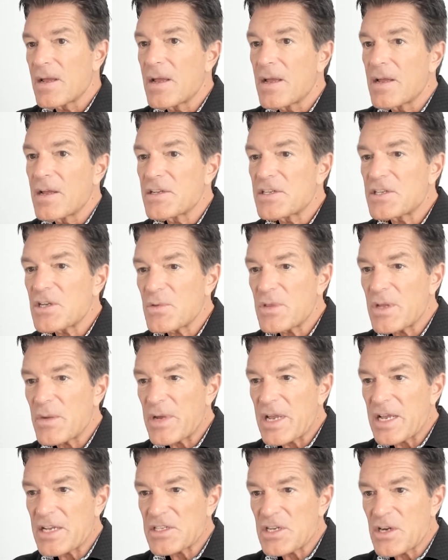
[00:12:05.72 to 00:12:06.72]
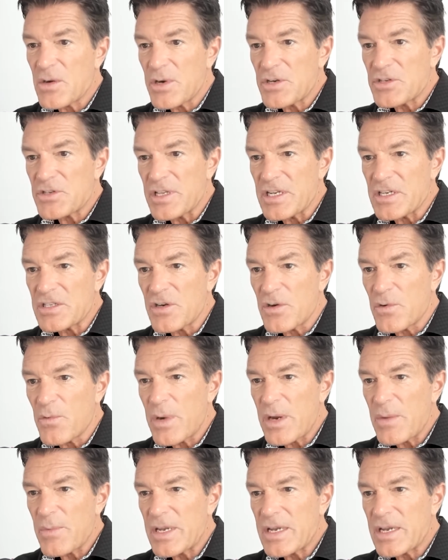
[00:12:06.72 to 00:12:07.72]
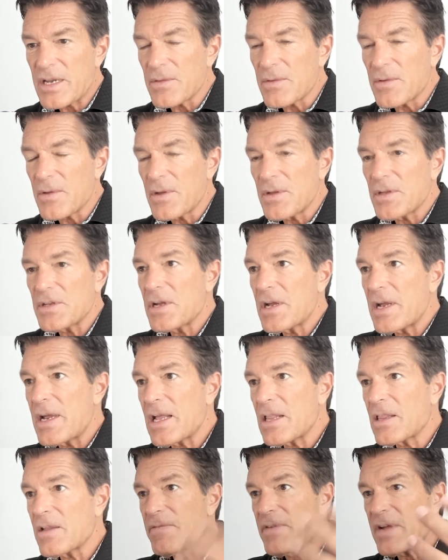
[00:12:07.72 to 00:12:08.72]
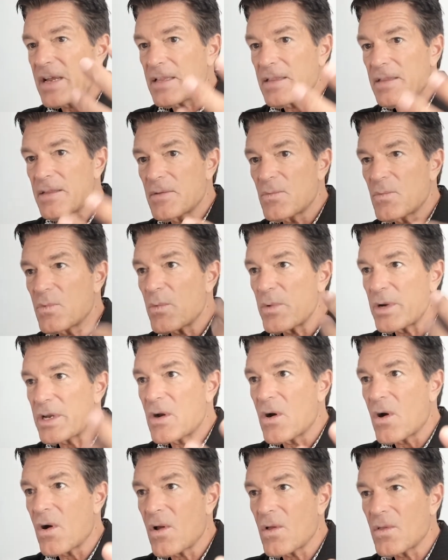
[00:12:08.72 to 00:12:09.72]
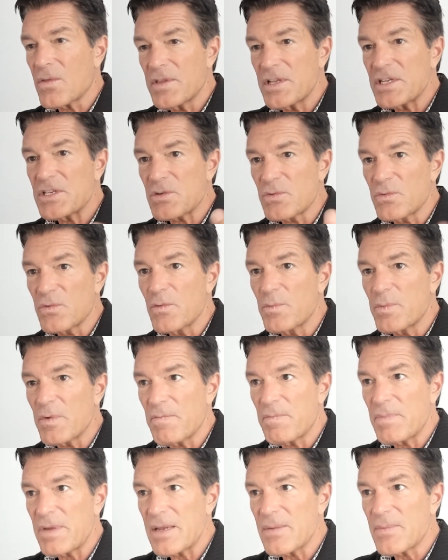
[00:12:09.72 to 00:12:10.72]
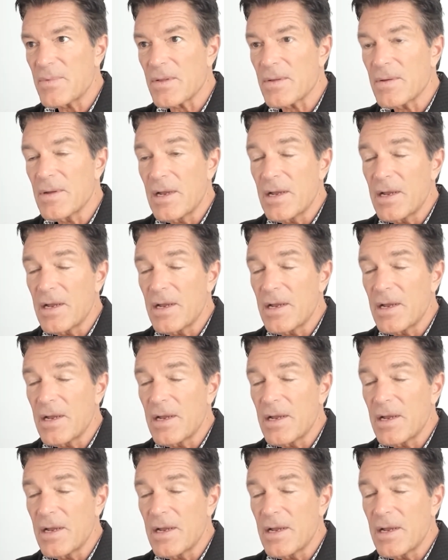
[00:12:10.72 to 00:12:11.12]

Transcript: So then we ask the question, is there a way we can elevate what we call this group of people?